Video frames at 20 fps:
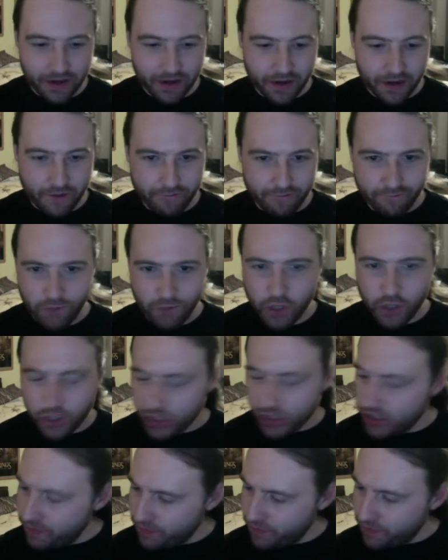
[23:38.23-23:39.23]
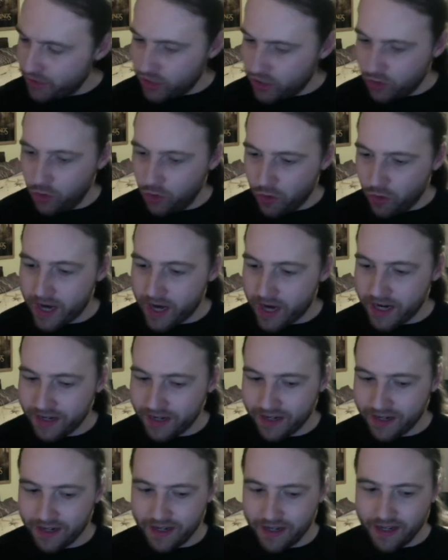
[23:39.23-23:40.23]
version of the story
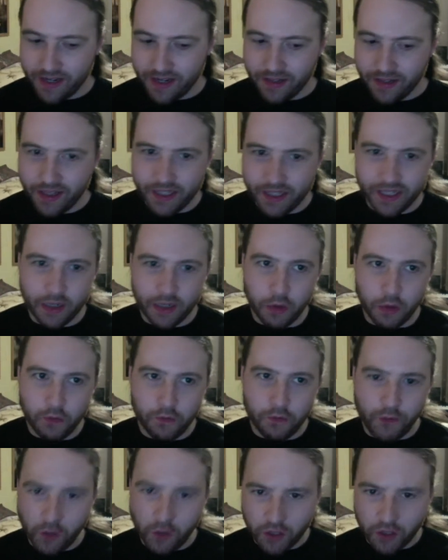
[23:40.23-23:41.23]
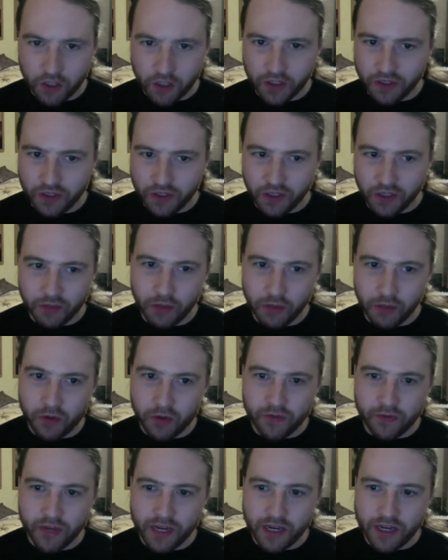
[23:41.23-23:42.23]
that still functions as a
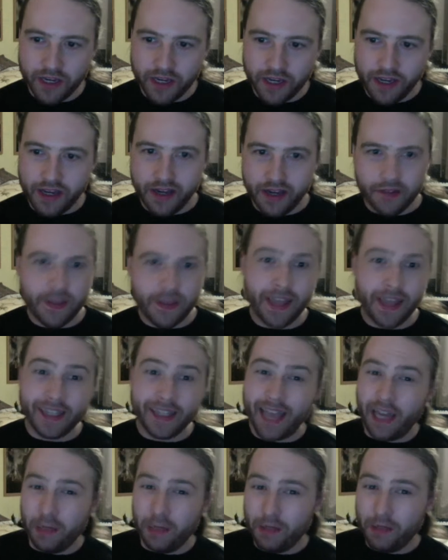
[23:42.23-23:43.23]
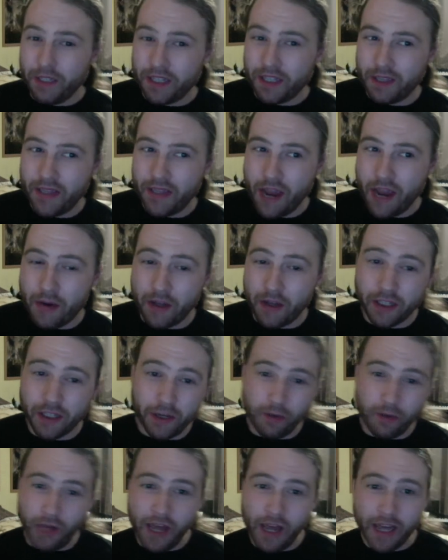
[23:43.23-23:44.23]
movie. There's elements in there I
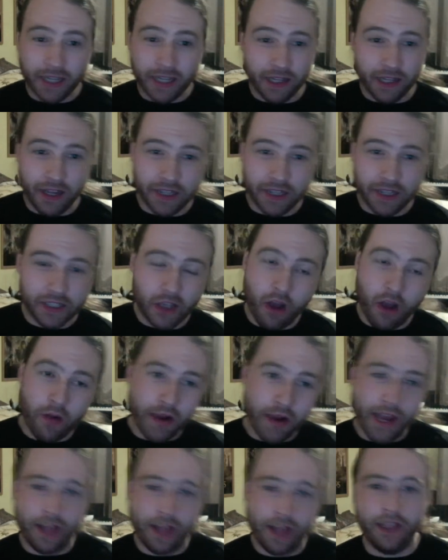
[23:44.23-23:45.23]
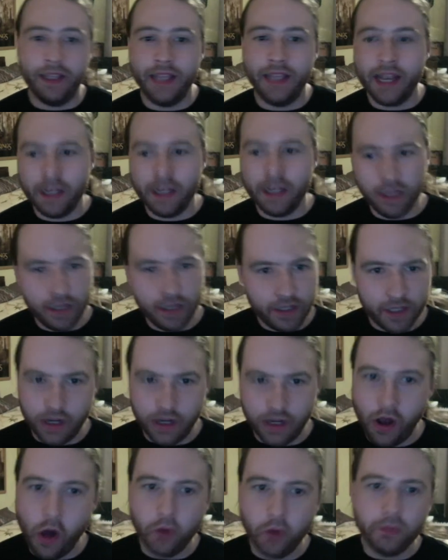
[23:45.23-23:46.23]
don't like Toriel and Legolas and a
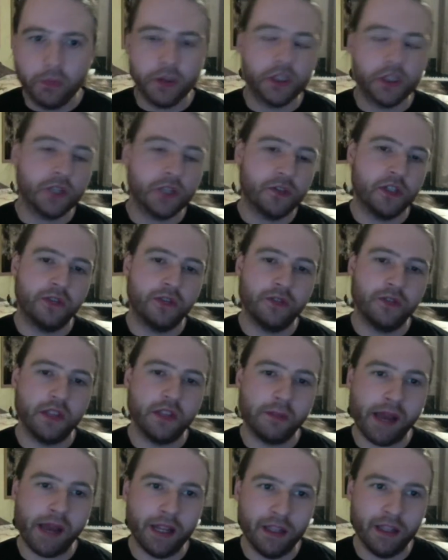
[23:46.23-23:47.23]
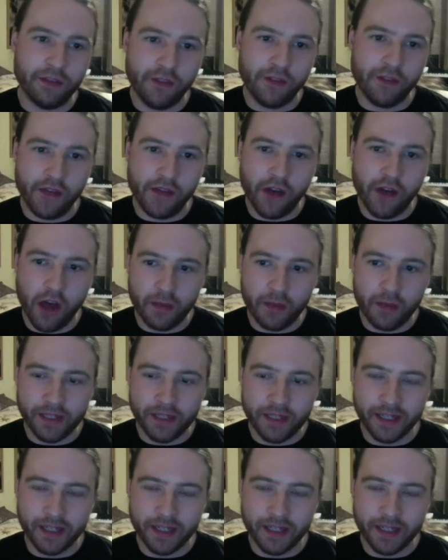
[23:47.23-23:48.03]
whole bunch of stuff at the Battle of the Five Armies.